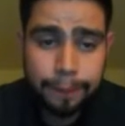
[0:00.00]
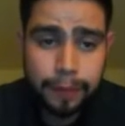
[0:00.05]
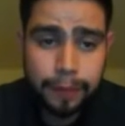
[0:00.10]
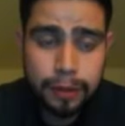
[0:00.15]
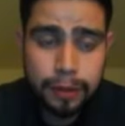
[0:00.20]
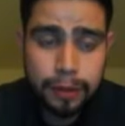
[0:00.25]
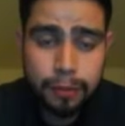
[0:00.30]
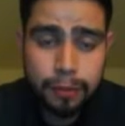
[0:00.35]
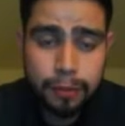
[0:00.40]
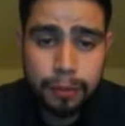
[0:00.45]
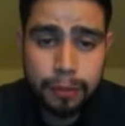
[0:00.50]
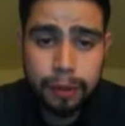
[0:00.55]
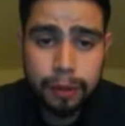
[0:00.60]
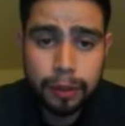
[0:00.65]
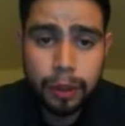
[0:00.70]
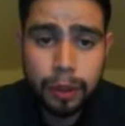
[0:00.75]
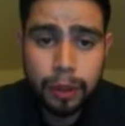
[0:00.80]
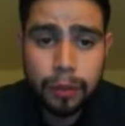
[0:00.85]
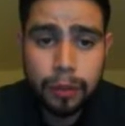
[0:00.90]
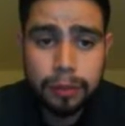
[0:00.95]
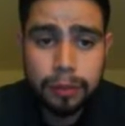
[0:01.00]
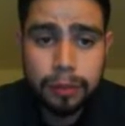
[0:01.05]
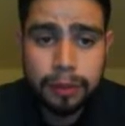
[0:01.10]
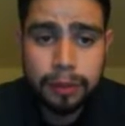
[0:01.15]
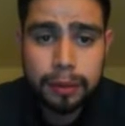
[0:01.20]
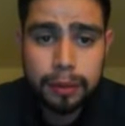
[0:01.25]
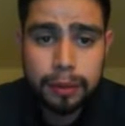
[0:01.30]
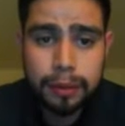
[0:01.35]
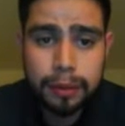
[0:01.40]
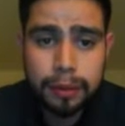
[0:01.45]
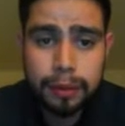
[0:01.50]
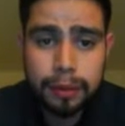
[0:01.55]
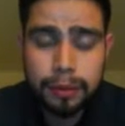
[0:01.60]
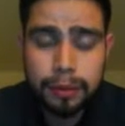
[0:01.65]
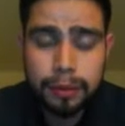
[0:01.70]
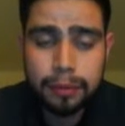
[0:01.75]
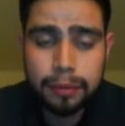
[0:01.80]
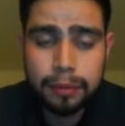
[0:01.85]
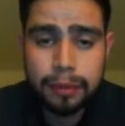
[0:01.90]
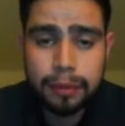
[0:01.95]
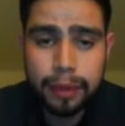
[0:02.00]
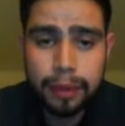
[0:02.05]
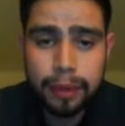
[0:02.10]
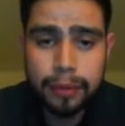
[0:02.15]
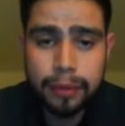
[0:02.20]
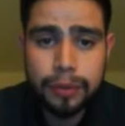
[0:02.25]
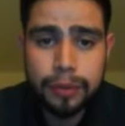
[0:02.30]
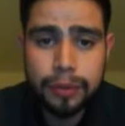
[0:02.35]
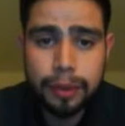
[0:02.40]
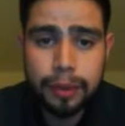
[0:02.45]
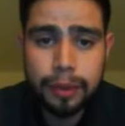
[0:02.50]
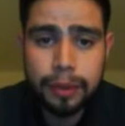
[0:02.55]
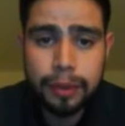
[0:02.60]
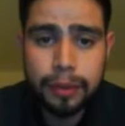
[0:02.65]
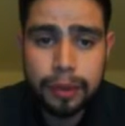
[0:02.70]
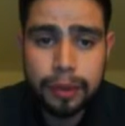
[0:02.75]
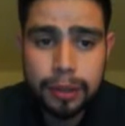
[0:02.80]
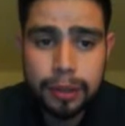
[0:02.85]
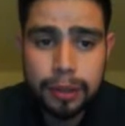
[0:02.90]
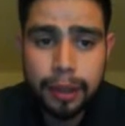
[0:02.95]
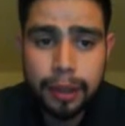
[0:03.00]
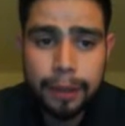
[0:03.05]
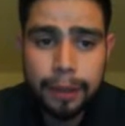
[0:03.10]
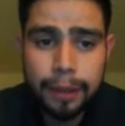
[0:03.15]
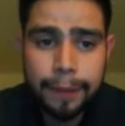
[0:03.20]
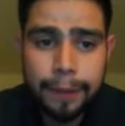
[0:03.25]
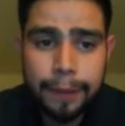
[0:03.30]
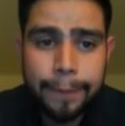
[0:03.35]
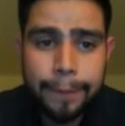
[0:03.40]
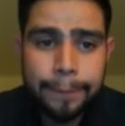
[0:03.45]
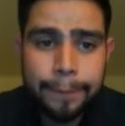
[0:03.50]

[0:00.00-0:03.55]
It's more low in 2016,